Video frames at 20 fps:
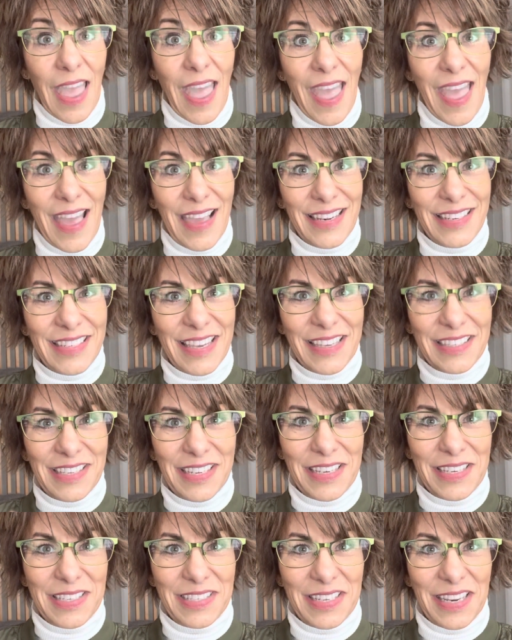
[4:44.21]
And as
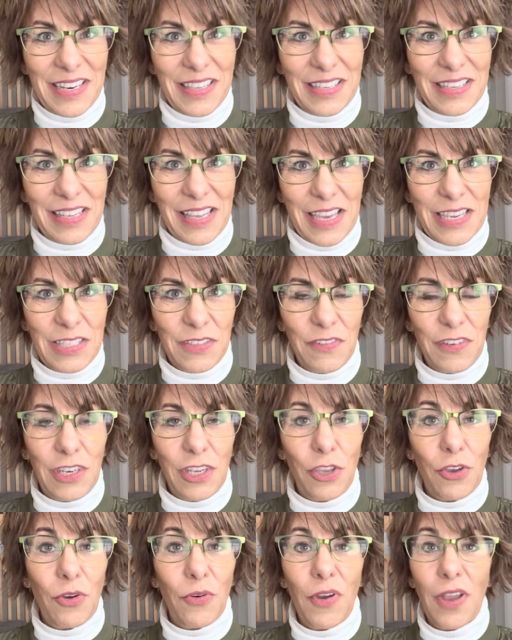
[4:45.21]
I said in the last
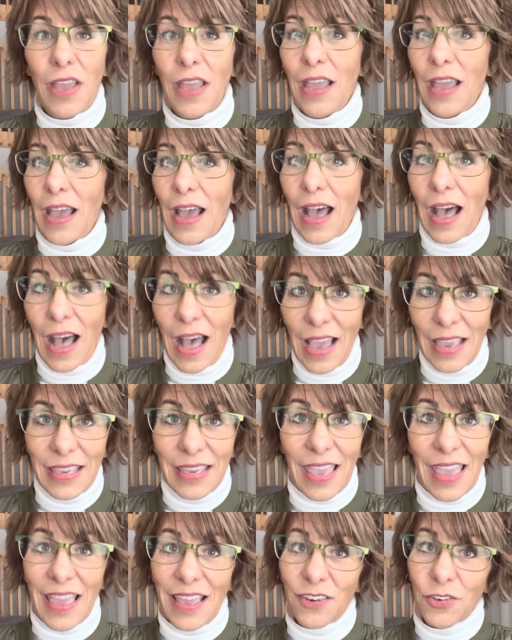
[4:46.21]
video, I
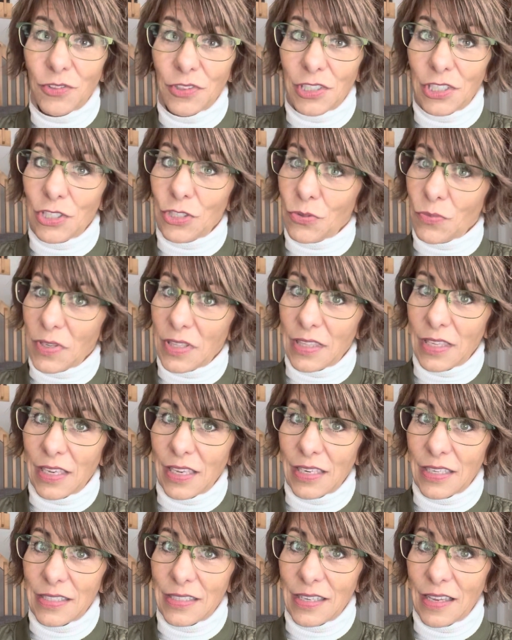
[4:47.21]
can only do one thing
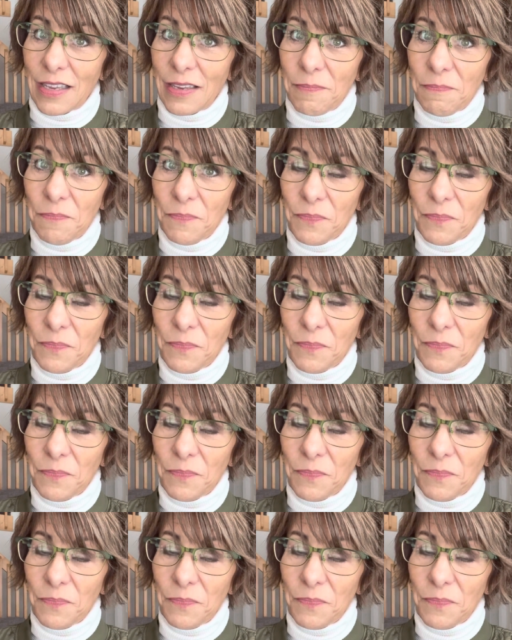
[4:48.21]
at a time.